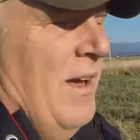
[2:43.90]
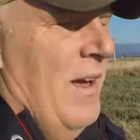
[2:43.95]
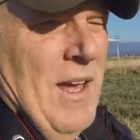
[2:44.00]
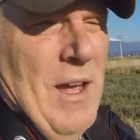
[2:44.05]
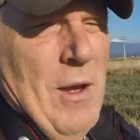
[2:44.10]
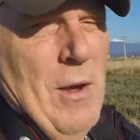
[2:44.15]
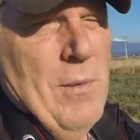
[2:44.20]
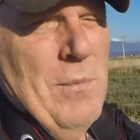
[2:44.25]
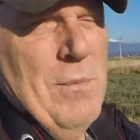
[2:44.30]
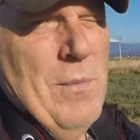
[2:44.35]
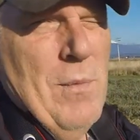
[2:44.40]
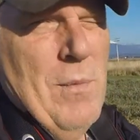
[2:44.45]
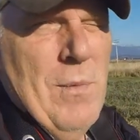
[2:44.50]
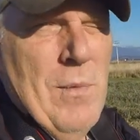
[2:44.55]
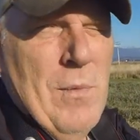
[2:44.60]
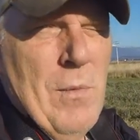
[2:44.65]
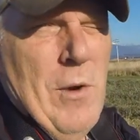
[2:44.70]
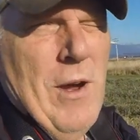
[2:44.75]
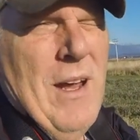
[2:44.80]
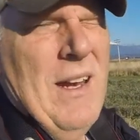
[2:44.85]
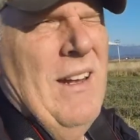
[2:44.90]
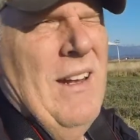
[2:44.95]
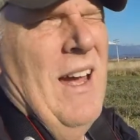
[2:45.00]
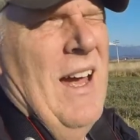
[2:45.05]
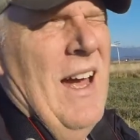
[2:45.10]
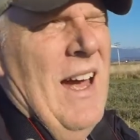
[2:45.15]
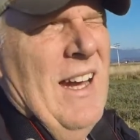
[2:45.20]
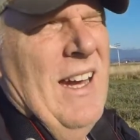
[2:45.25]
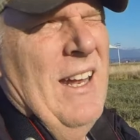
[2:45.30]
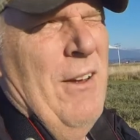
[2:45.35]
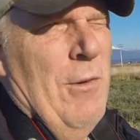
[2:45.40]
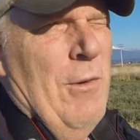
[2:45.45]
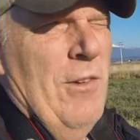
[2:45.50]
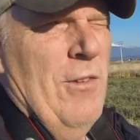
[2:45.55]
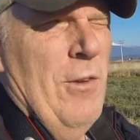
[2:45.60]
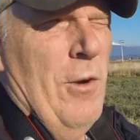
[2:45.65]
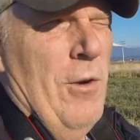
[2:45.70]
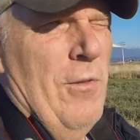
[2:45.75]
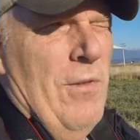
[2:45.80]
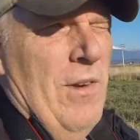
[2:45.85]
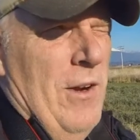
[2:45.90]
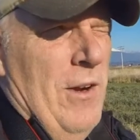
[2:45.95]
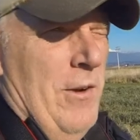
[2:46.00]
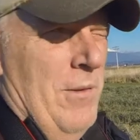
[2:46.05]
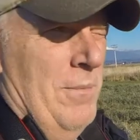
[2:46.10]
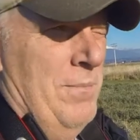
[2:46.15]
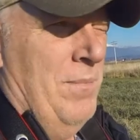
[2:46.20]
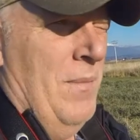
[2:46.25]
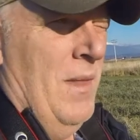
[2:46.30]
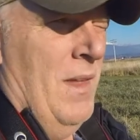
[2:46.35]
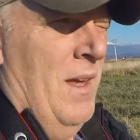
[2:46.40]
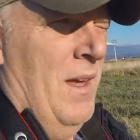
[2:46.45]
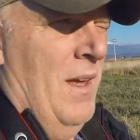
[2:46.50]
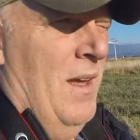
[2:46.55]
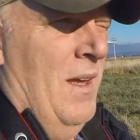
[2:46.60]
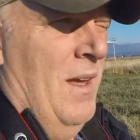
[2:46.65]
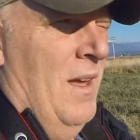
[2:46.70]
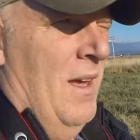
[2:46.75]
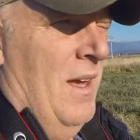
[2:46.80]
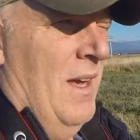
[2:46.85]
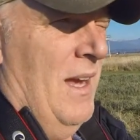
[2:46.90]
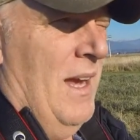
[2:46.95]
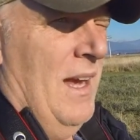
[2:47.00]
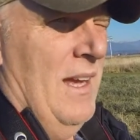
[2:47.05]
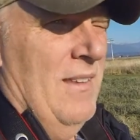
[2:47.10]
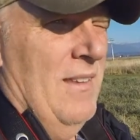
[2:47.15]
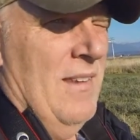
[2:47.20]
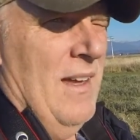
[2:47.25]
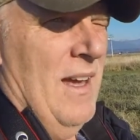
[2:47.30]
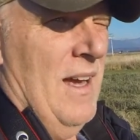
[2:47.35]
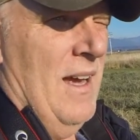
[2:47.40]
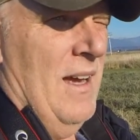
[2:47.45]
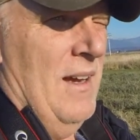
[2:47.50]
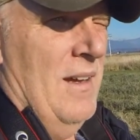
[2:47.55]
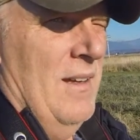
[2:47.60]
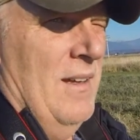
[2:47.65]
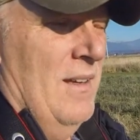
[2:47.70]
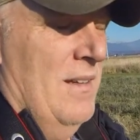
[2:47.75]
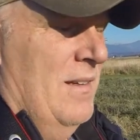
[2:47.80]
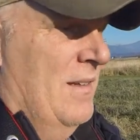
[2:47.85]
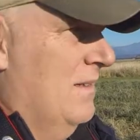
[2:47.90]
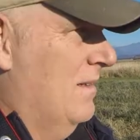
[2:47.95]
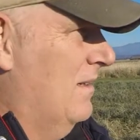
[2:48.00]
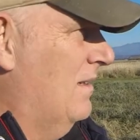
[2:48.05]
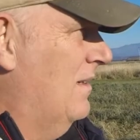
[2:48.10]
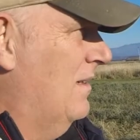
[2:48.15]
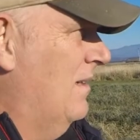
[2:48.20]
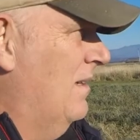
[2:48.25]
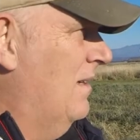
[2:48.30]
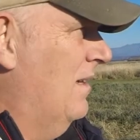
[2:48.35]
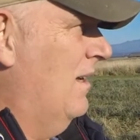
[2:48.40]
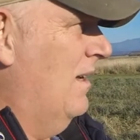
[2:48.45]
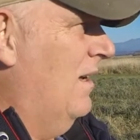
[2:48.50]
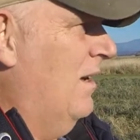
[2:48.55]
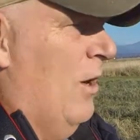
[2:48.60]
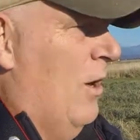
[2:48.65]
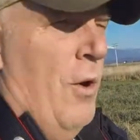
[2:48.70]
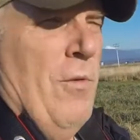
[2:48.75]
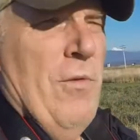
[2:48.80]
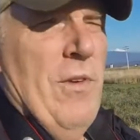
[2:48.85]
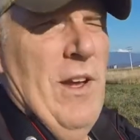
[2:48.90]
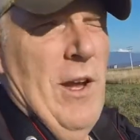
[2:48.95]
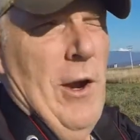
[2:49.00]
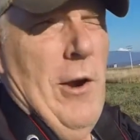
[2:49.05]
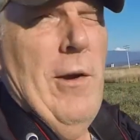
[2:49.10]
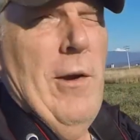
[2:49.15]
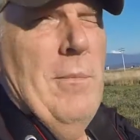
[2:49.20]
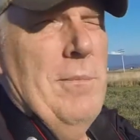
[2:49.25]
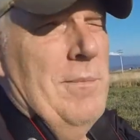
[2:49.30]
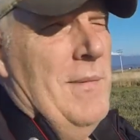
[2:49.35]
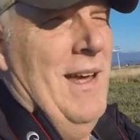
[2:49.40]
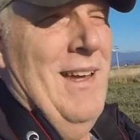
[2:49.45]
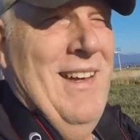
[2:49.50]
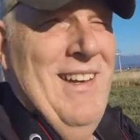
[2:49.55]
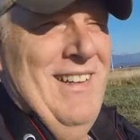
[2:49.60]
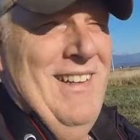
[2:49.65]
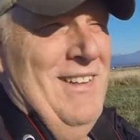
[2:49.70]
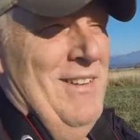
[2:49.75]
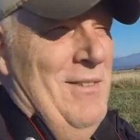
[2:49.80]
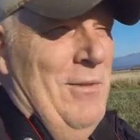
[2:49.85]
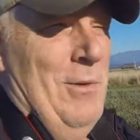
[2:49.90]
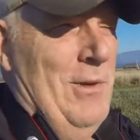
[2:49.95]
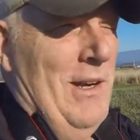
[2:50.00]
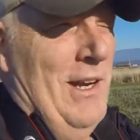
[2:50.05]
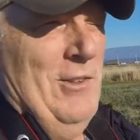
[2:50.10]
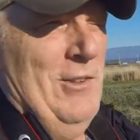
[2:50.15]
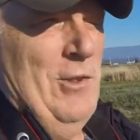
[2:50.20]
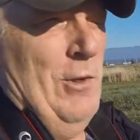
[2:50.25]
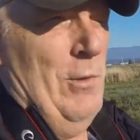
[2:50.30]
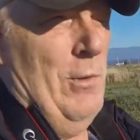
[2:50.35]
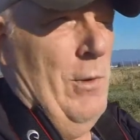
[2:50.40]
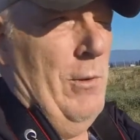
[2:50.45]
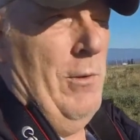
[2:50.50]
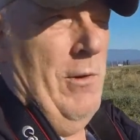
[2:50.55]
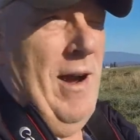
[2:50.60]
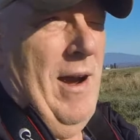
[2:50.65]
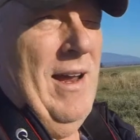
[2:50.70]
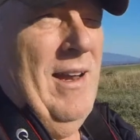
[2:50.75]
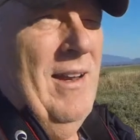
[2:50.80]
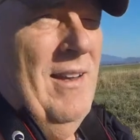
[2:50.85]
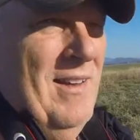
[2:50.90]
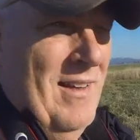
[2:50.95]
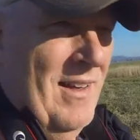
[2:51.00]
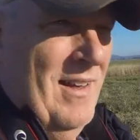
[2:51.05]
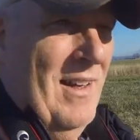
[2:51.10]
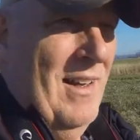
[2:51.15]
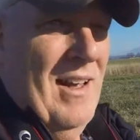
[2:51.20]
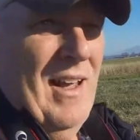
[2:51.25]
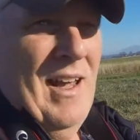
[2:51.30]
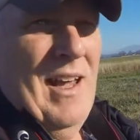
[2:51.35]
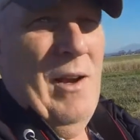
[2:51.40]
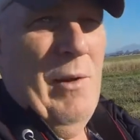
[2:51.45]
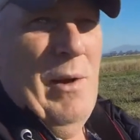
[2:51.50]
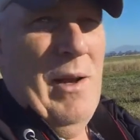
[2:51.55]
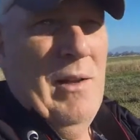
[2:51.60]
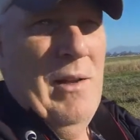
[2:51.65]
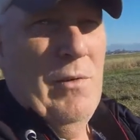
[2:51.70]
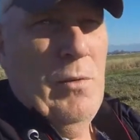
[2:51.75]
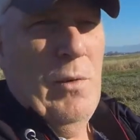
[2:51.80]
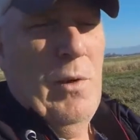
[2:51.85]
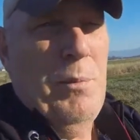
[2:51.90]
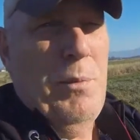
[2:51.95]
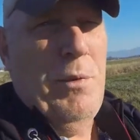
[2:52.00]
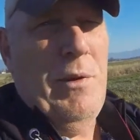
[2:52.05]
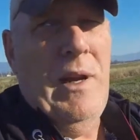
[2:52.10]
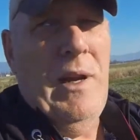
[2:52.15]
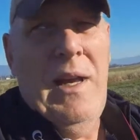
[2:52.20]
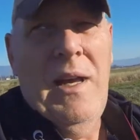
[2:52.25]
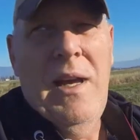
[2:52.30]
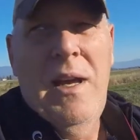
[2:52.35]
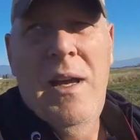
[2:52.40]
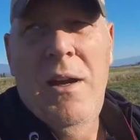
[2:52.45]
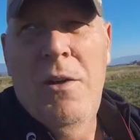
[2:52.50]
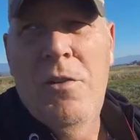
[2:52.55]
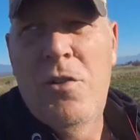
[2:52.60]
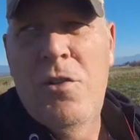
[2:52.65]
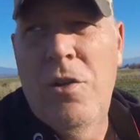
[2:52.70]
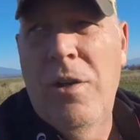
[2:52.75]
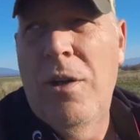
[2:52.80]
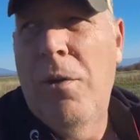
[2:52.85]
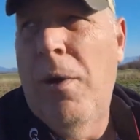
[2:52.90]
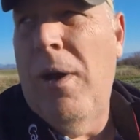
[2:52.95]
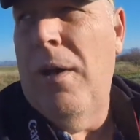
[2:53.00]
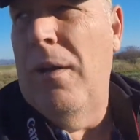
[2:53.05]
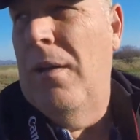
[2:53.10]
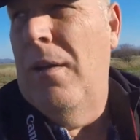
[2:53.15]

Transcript: Yeah, we're at a uh, hunting reserve here. It's, uh, over here. we're not sure where we're at. Anyway, real pretty. I'll show you around.